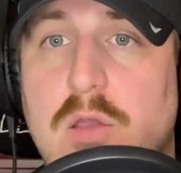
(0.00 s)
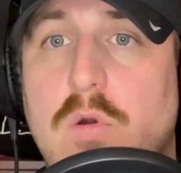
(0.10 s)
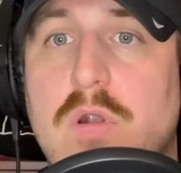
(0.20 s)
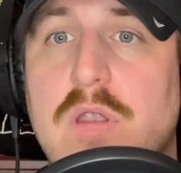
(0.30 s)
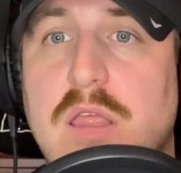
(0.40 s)

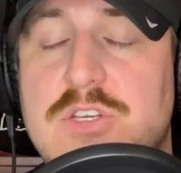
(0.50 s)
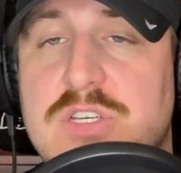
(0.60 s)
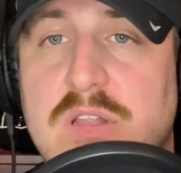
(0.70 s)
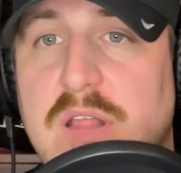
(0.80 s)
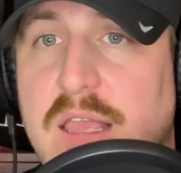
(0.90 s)

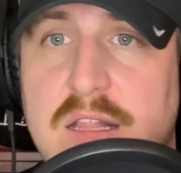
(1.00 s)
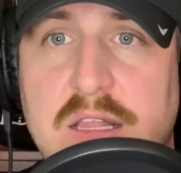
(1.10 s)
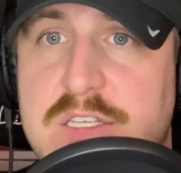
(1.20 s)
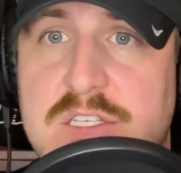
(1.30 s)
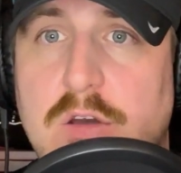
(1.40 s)
coordination like at
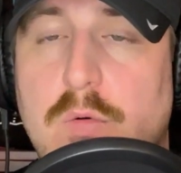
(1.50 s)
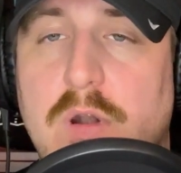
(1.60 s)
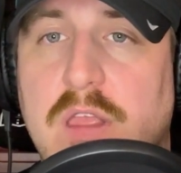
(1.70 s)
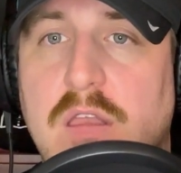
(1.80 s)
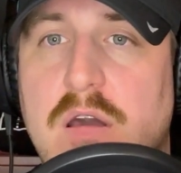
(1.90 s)
least still
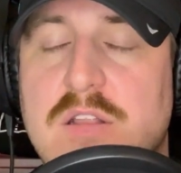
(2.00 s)
working on it.